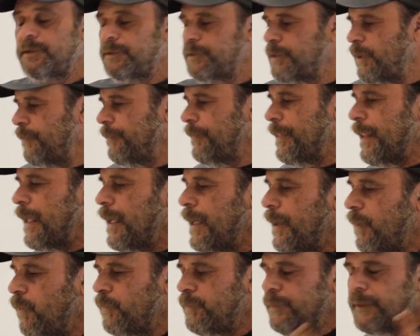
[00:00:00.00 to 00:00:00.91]
So
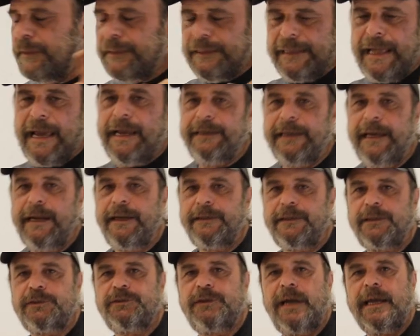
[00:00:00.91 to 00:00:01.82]
that night
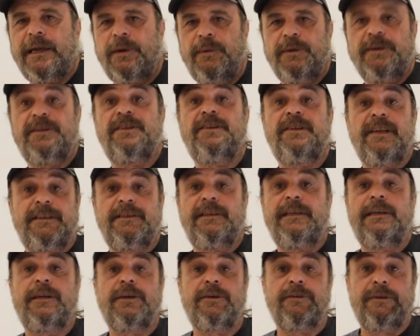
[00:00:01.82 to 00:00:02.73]
at the track, it was
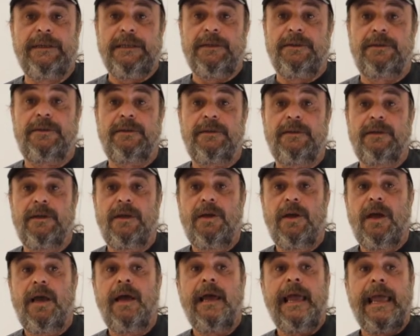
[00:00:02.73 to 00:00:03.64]
60 degrees.
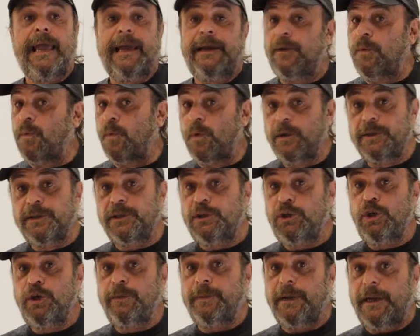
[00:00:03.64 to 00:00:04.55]
And it
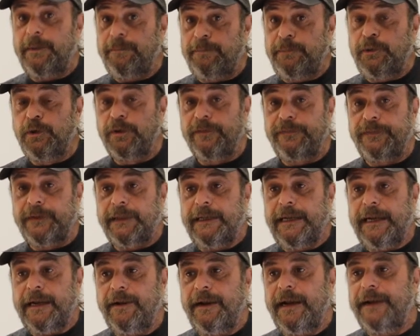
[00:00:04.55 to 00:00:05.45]
wasn't humid, beautiful
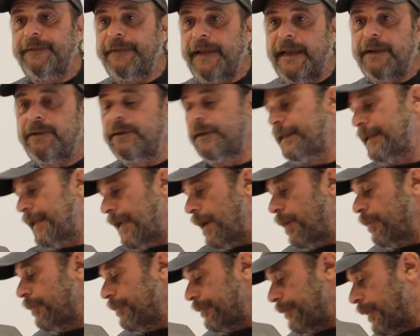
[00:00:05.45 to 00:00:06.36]
air. And that could
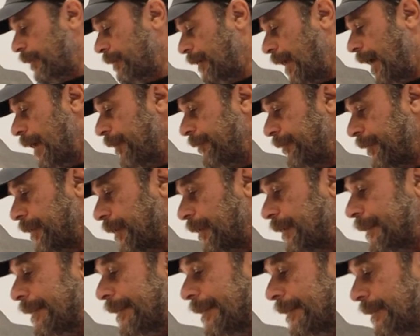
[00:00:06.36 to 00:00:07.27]
account a lot for the
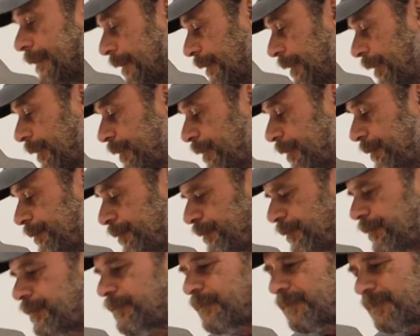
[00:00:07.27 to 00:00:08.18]
lean condition
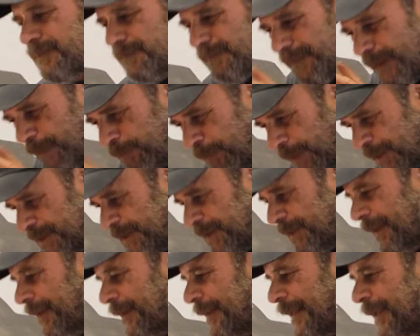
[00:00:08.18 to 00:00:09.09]
but
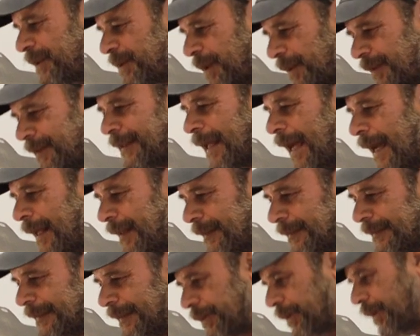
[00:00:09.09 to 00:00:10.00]
still, it's a
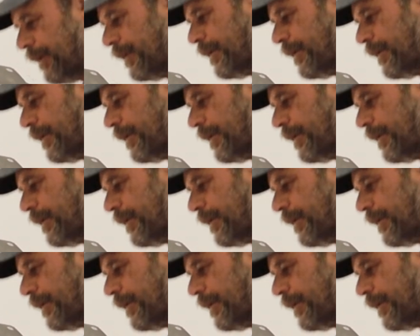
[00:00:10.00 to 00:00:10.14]
lot leaner.